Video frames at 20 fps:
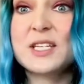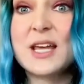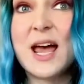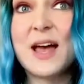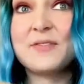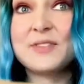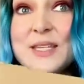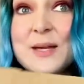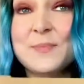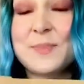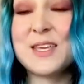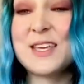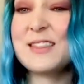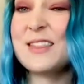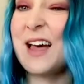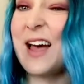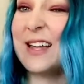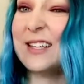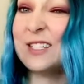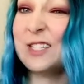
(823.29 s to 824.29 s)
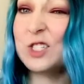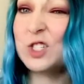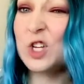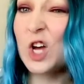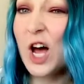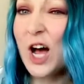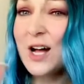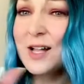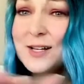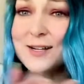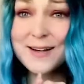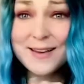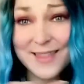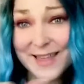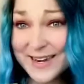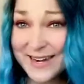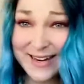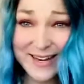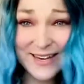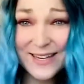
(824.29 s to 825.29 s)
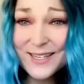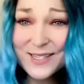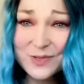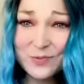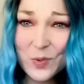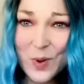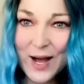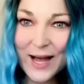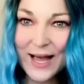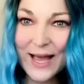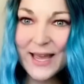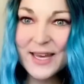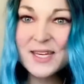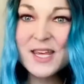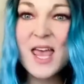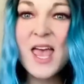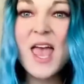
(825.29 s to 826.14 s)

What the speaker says: to have something that's taller than it is wide.